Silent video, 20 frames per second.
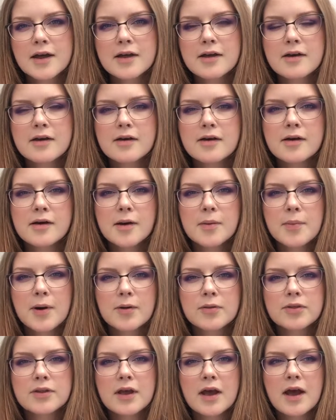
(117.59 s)

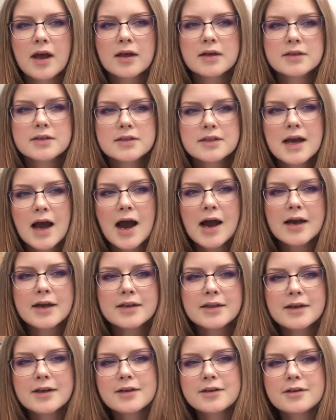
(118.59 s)
About that guy
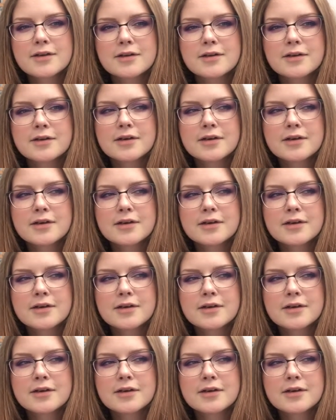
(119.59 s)
that